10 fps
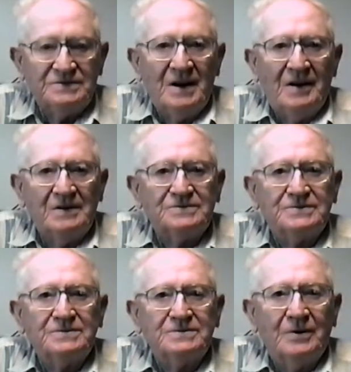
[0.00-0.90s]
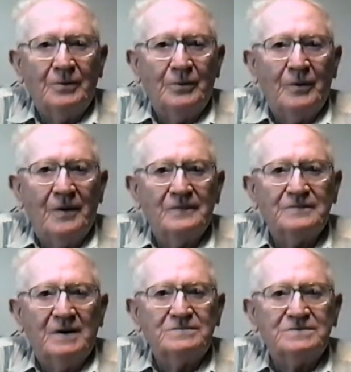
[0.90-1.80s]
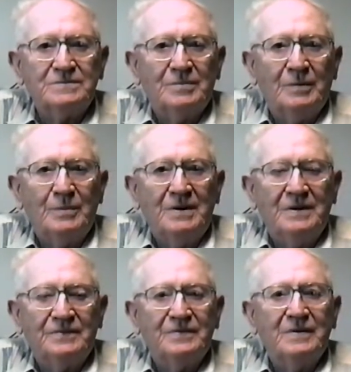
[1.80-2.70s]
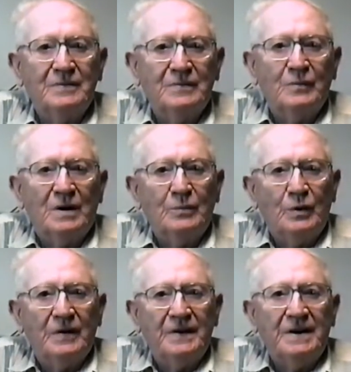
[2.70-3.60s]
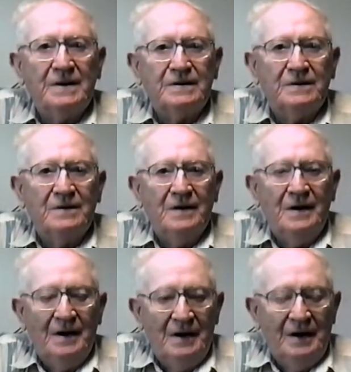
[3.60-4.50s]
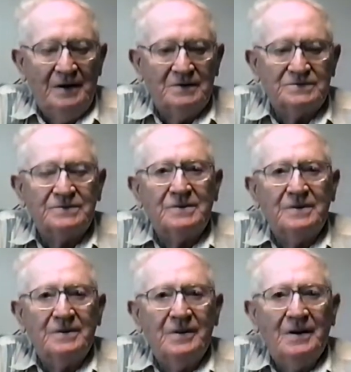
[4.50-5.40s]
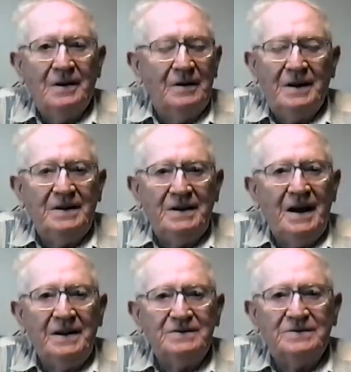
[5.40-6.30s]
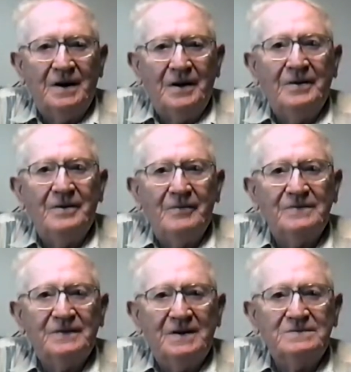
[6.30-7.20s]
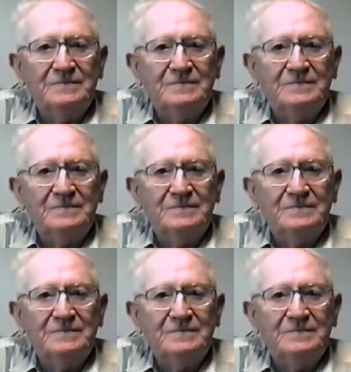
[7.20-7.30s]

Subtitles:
howitzer, so that was probably where they got the howitzer 88s. They